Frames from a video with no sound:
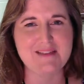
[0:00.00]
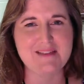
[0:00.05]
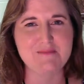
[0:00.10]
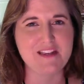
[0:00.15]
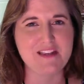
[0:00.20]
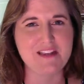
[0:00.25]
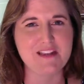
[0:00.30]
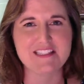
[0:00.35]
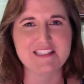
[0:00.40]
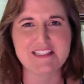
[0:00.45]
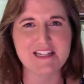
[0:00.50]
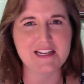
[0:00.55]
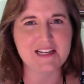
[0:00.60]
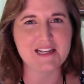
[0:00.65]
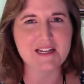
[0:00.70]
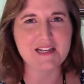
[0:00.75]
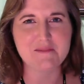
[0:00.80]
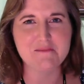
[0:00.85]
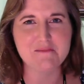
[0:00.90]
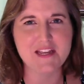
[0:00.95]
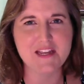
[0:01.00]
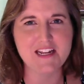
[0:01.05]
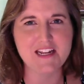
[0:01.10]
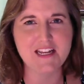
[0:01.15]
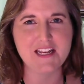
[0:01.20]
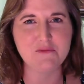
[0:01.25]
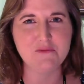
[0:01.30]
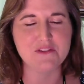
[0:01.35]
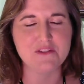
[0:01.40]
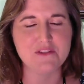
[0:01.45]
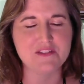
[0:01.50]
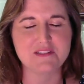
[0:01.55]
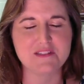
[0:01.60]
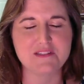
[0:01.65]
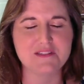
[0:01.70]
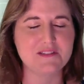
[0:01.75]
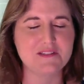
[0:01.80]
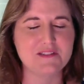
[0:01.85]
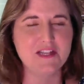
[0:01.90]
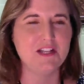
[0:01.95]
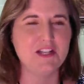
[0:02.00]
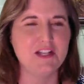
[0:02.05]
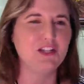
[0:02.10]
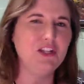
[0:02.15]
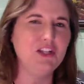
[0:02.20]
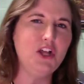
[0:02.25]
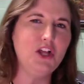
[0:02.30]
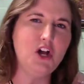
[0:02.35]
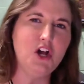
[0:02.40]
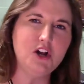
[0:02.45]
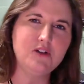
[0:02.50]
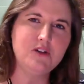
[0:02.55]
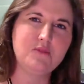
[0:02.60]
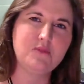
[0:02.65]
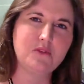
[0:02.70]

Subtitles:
Being stuck in a meeting where this long,